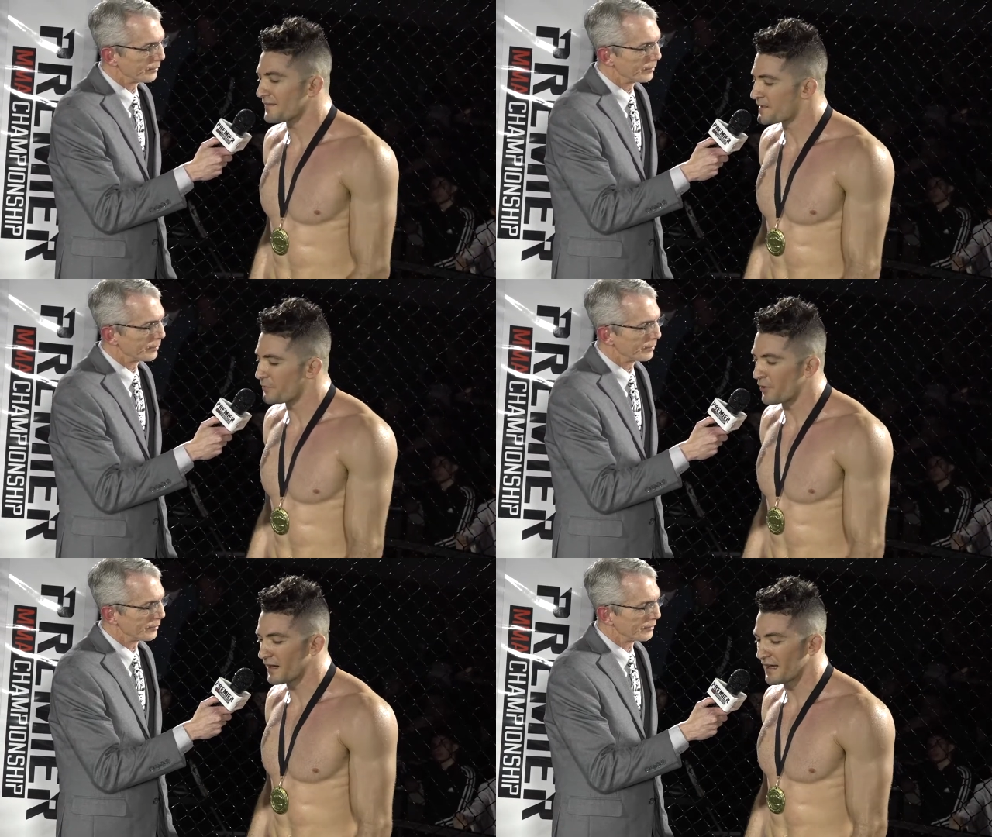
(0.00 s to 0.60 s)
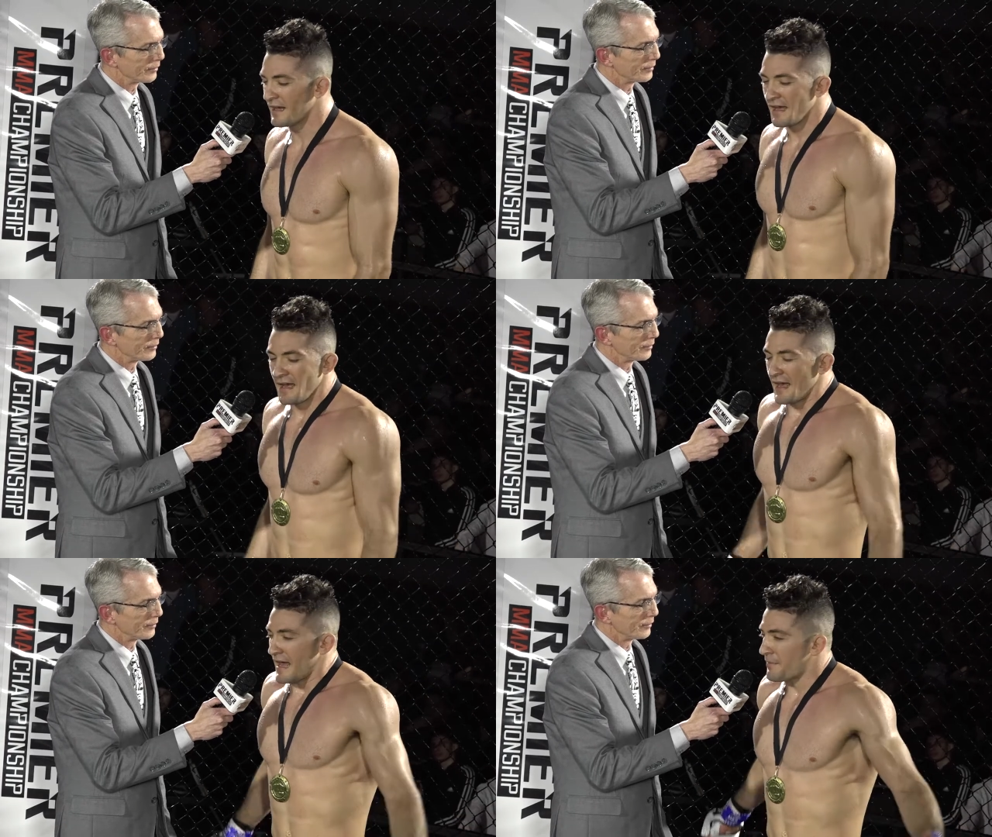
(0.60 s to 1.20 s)
Speaker 1: in the sport,
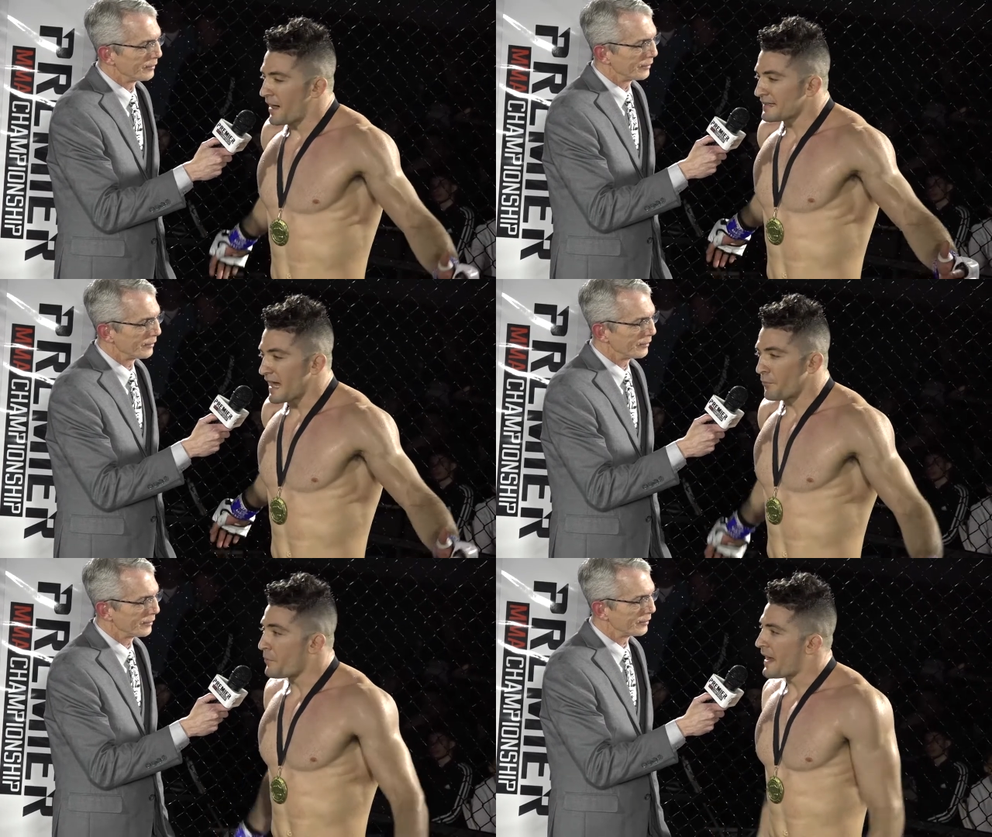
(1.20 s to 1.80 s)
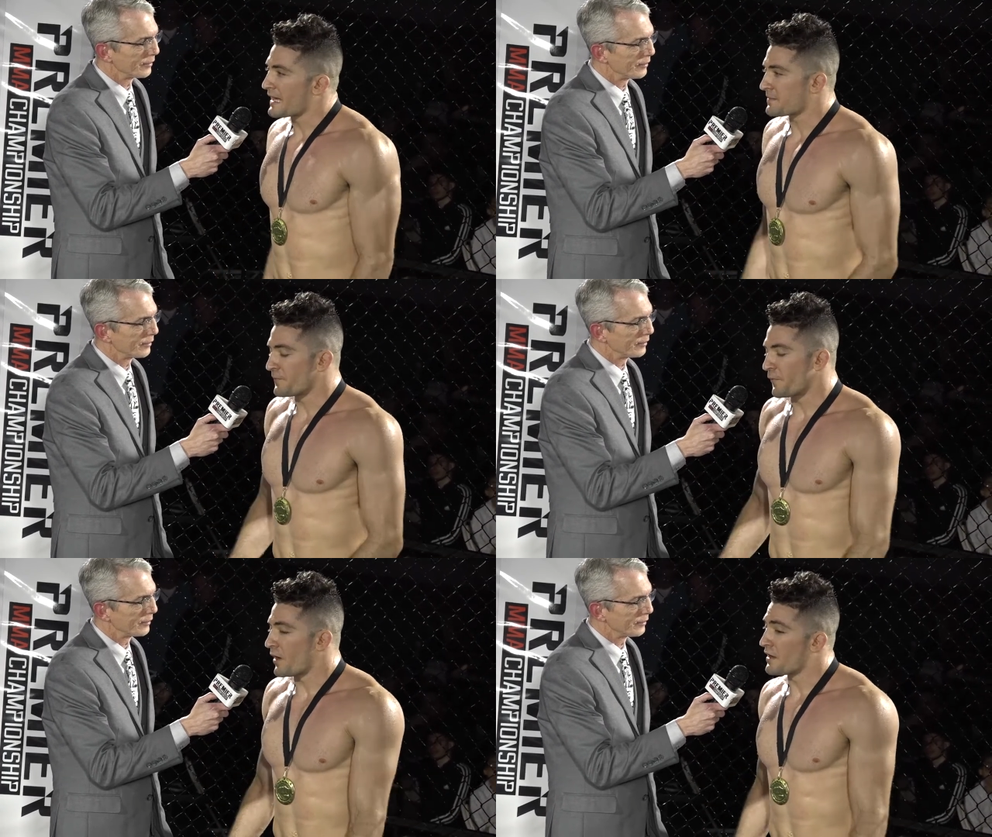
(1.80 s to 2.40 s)
and my time will pass me
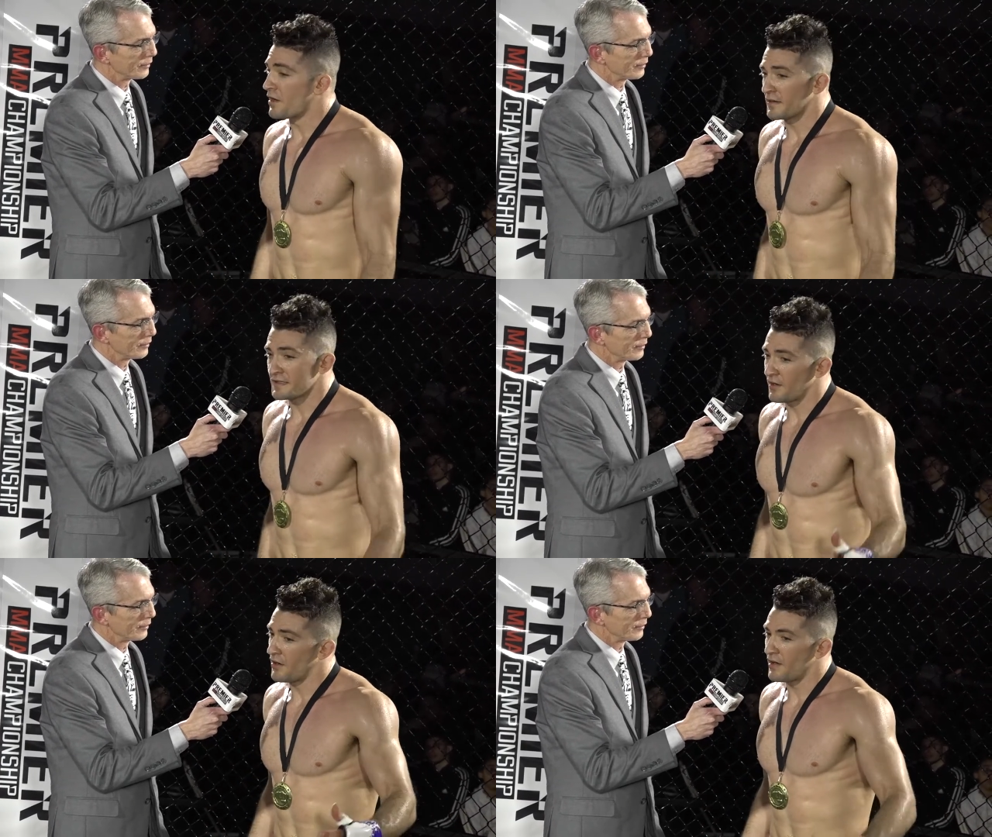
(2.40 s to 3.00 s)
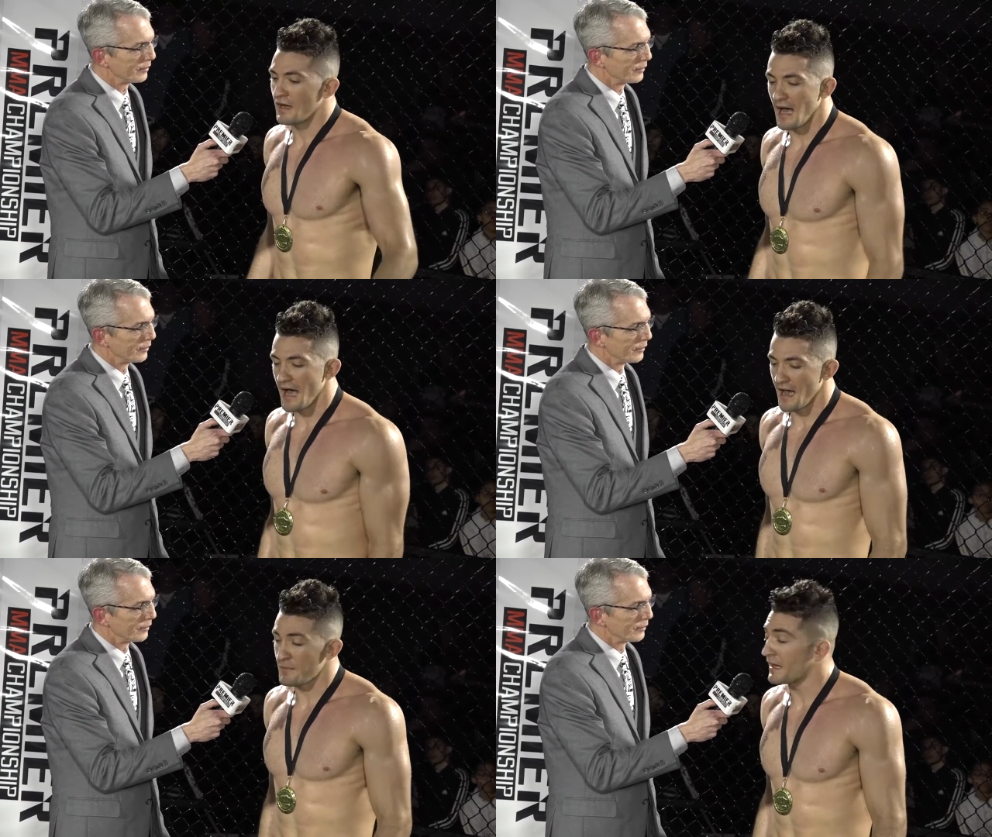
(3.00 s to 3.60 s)
before I know it, so I,
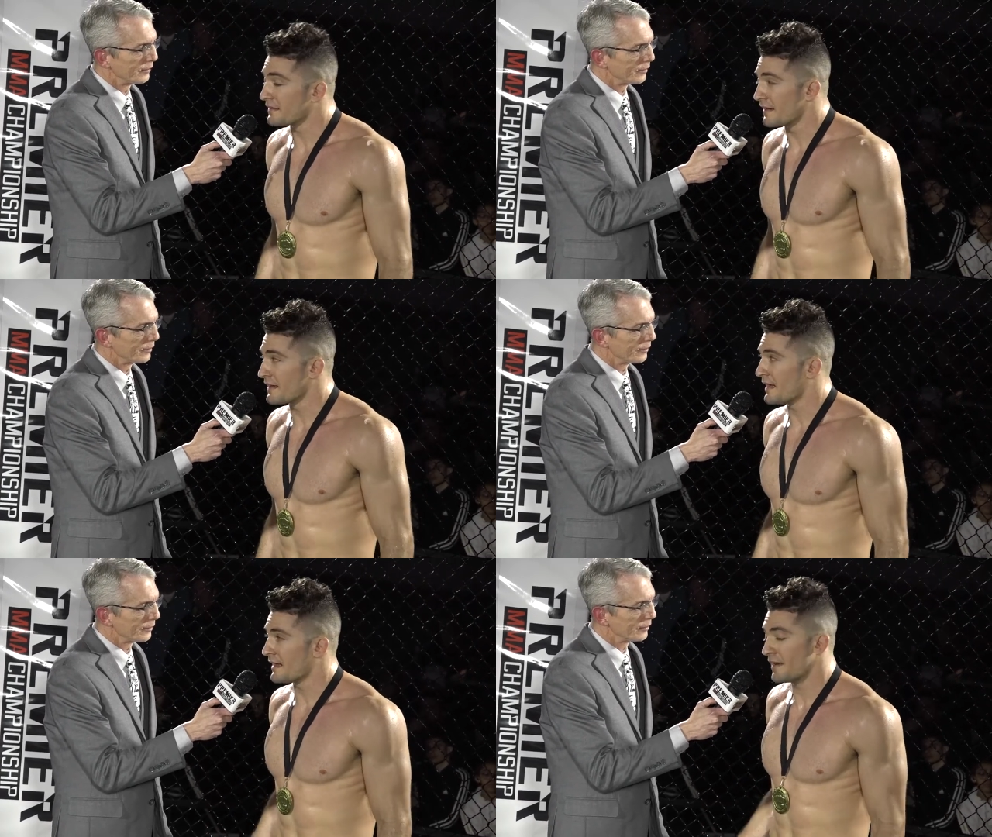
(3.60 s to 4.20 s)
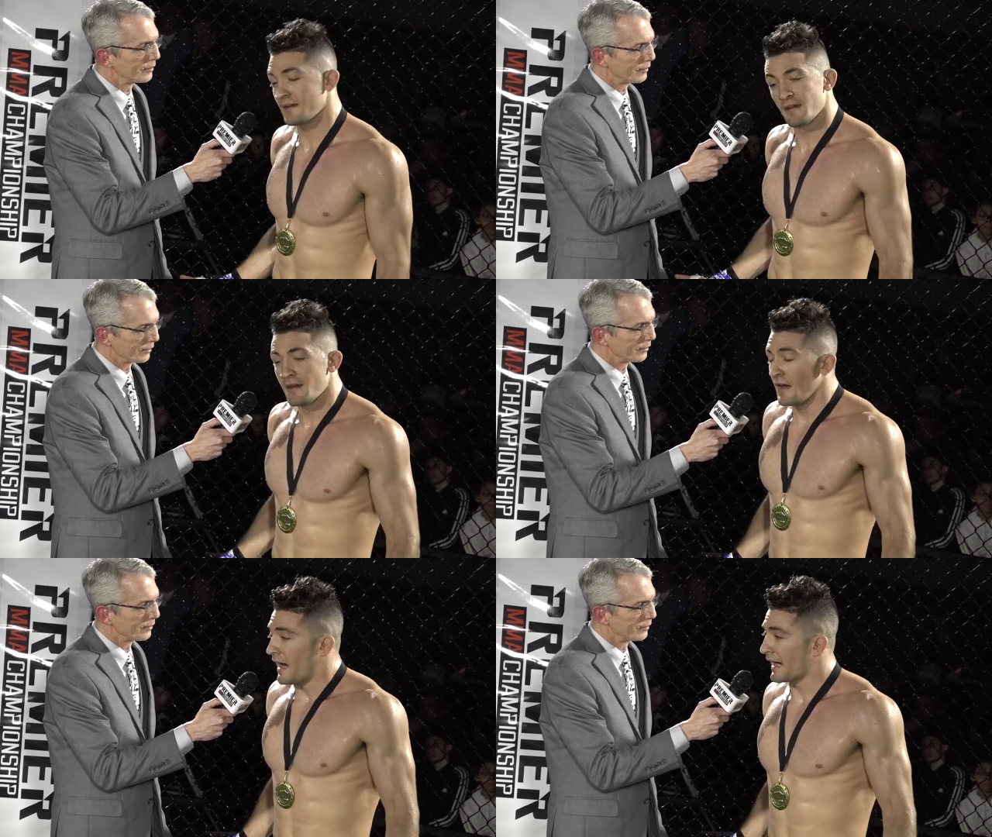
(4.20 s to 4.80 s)
am not done yet.
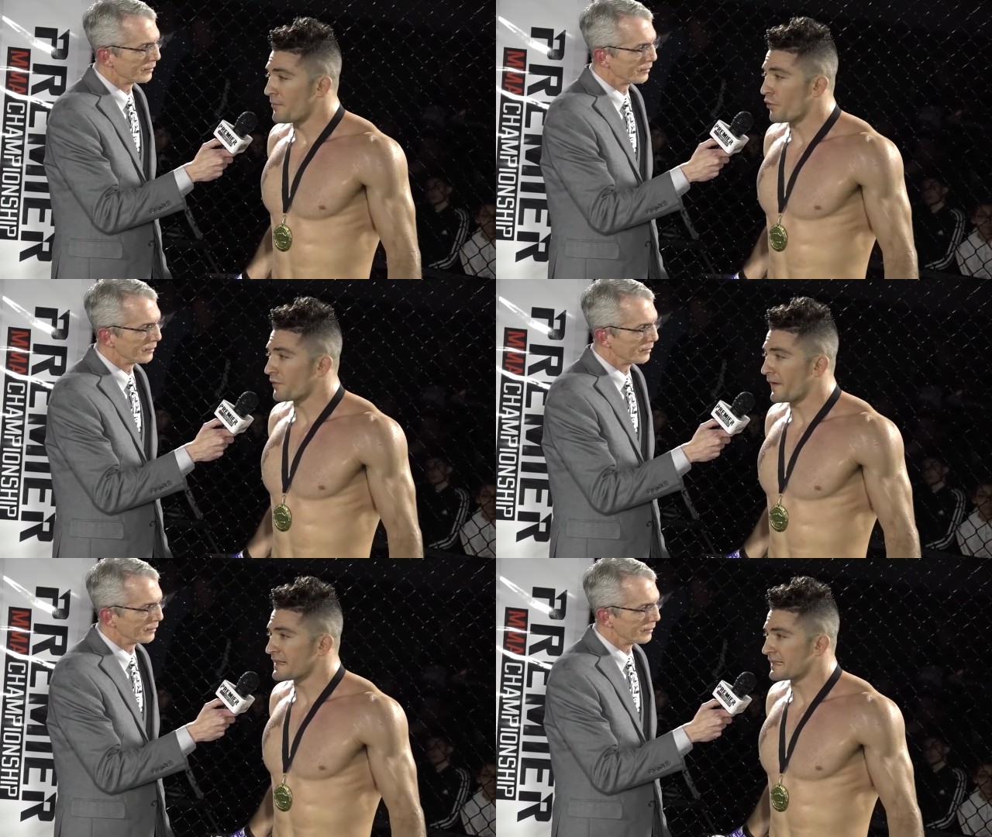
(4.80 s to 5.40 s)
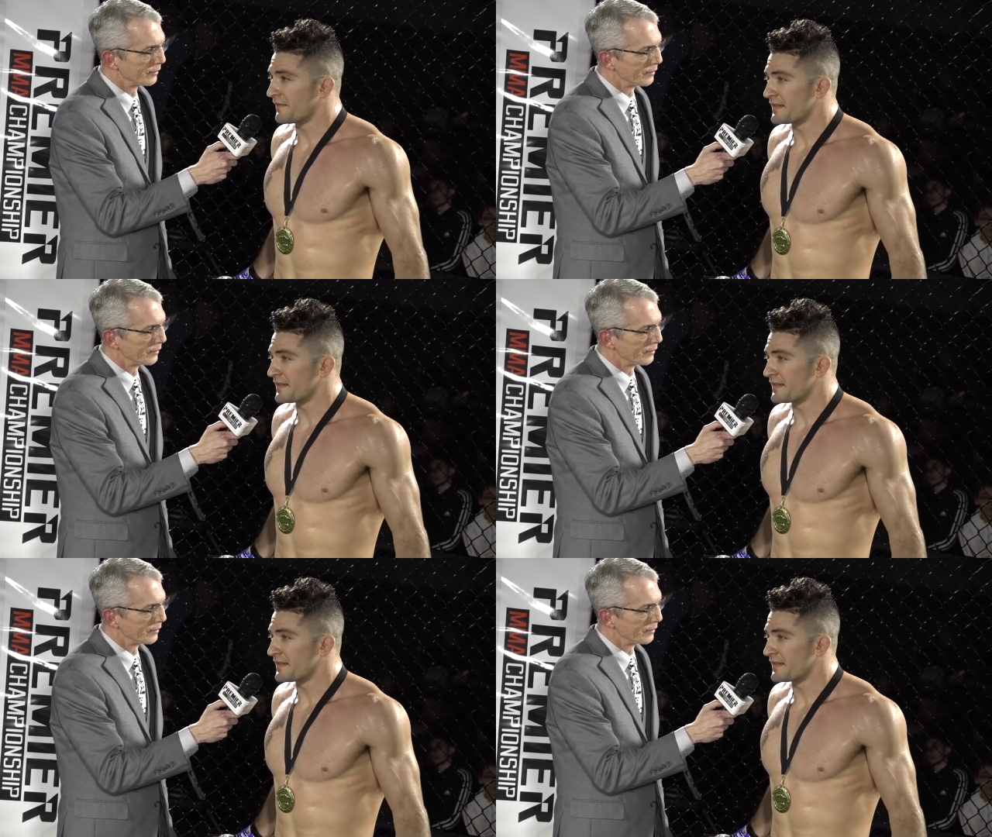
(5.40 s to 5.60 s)
I got more fights left